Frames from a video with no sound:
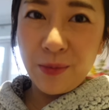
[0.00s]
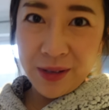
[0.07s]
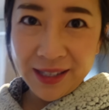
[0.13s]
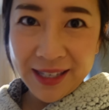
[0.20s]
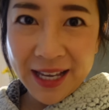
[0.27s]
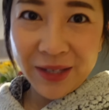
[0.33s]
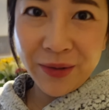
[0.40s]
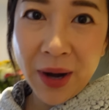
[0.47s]

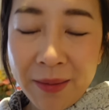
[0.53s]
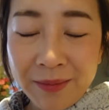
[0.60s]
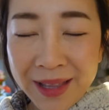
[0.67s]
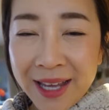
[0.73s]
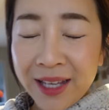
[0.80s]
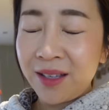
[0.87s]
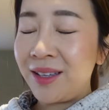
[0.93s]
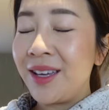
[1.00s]
princess where I'm
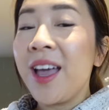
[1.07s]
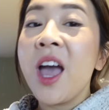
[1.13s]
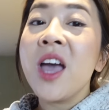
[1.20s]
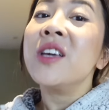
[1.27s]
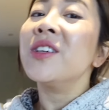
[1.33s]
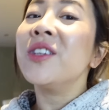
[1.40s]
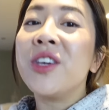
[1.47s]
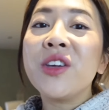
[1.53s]
like,
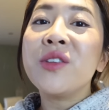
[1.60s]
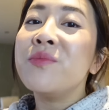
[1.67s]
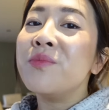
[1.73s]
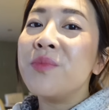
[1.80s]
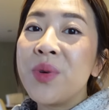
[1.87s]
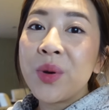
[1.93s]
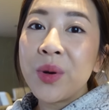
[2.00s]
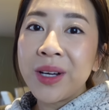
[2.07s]
good
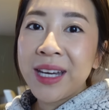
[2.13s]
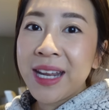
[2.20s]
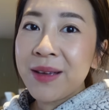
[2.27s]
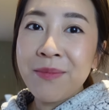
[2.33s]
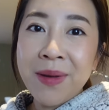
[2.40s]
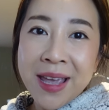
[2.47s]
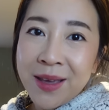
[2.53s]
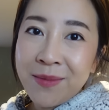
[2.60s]
morning,
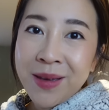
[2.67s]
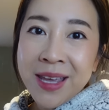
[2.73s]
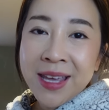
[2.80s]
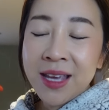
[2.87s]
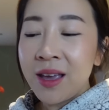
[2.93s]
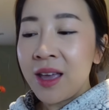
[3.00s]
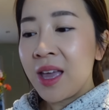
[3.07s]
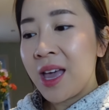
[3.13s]
baby.
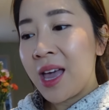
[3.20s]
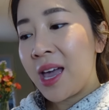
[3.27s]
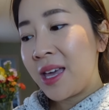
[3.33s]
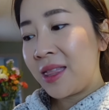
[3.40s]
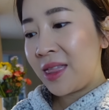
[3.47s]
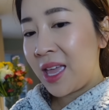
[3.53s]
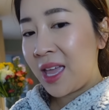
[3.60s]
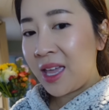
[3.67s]

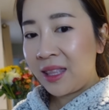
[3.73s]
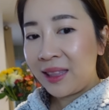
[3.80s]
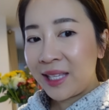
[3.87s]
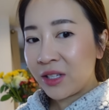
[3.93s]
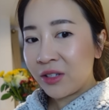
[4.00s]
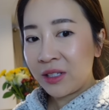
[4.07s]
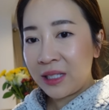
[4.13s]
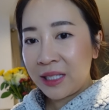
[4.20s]
And then
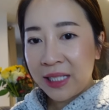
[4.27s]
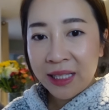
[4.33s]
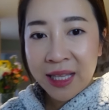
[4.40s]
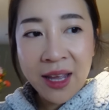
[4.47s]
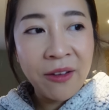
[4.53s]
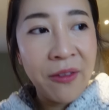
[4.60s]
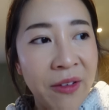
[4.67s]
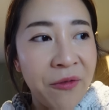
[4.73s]
literally
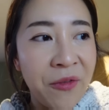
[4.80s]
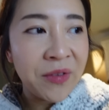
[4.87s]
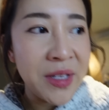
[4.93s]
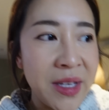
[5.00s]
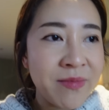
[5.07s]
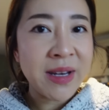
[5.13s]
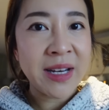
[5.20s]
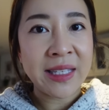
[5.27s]
like
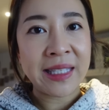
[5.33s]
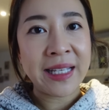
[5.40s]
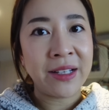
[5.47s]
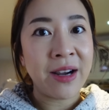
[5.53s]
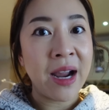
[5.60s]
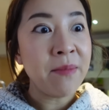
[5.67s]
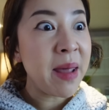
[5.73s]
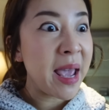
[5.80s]
15 minutes
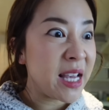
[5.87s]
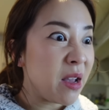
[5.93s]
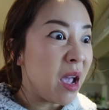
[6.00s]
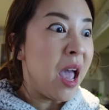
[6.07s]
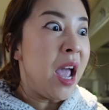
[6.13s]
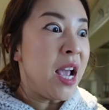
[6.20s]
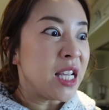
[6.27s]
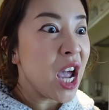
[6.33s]
later, I'm like,
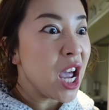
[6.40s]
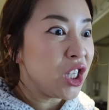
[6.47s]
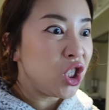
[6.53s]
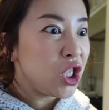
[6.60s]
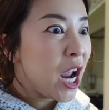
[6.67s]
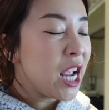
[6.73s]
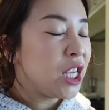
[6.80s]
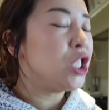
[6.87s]
get
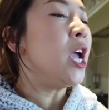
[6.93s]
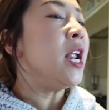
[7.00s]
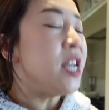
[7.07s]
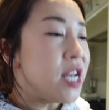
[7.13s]
changed